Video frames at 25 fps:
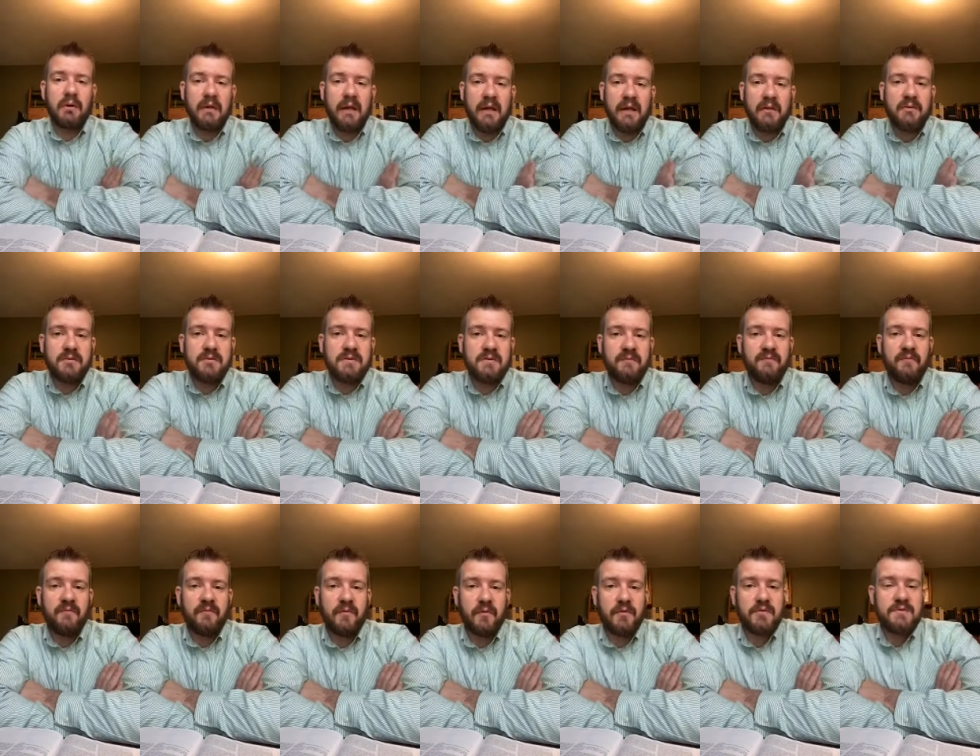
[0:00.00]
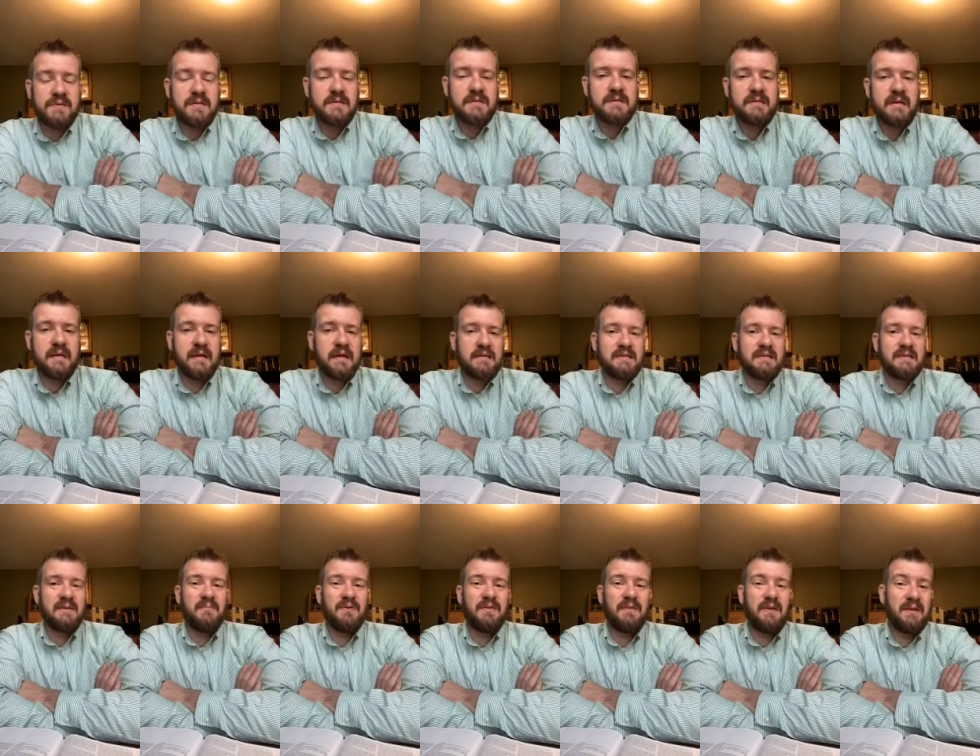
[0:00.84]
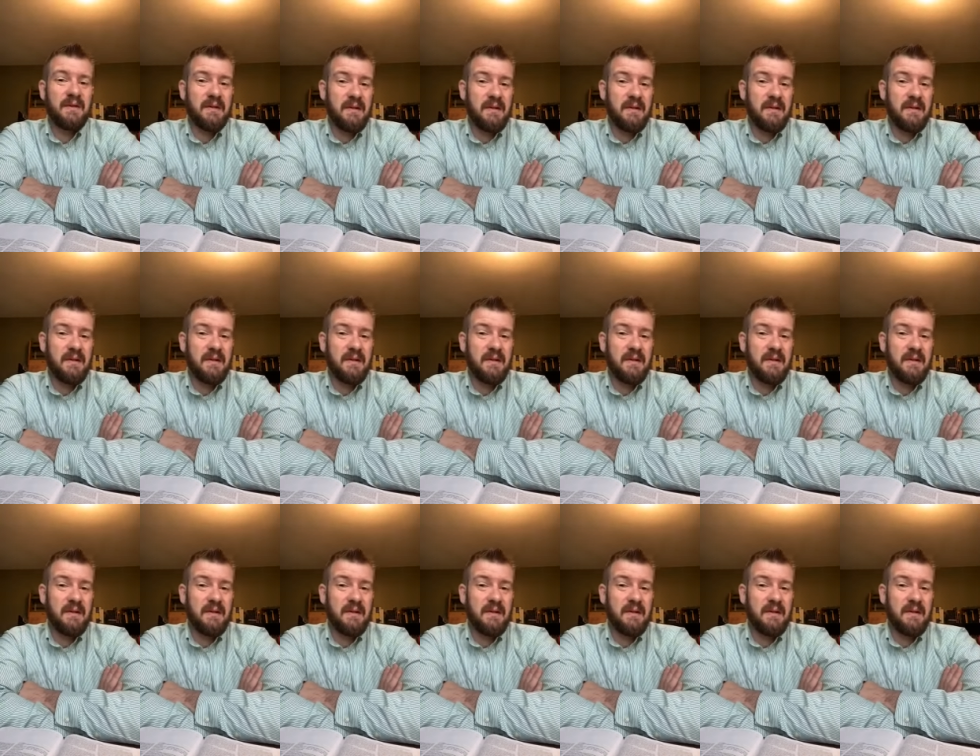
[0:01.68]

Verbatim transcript: letters in 1st and 2nd Timothy.